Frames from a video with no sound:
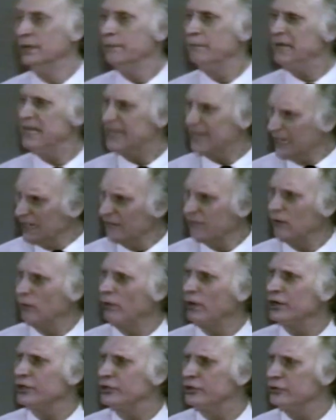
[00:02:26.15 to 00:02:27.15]
be careful
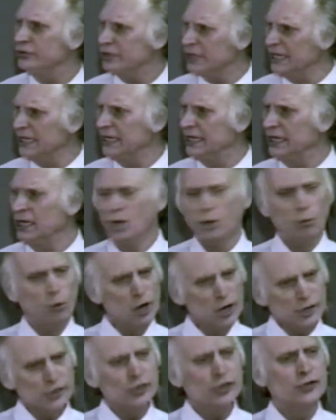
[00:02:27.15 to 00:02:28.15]
what you say.
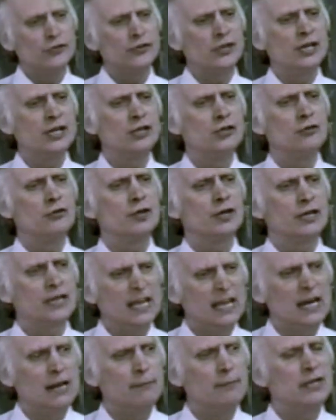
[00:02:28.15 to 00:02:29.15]
One good thing you can
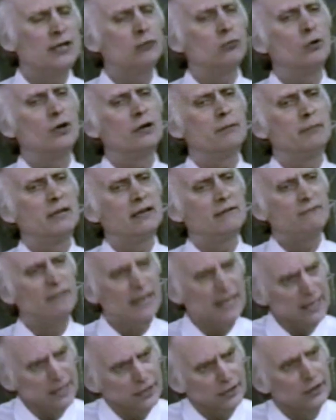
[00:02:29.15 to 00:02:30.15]
tell him is what a big
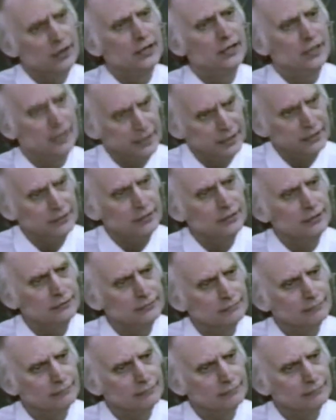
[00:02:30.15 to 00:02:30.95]
failure he is.